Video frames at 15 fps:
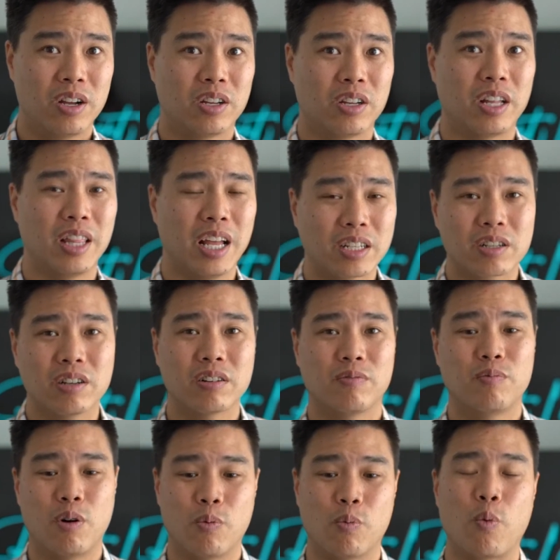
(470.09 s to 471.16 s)
And that's kind of
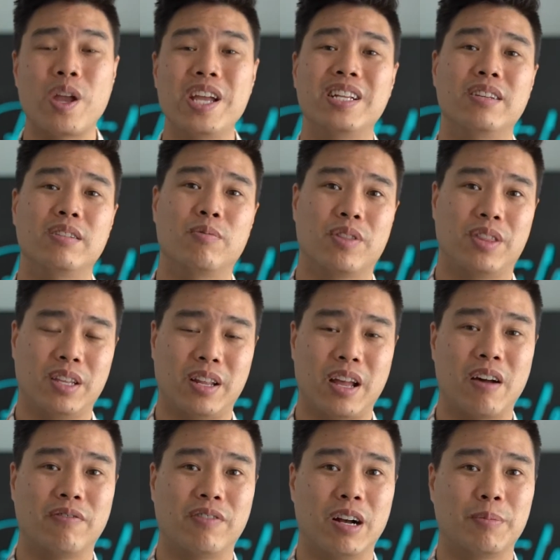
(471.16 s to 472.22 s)
what we did within our
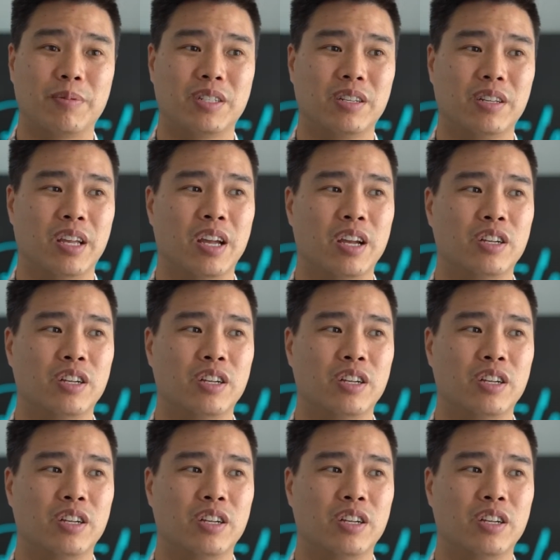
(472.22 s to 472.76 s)
pharmacy.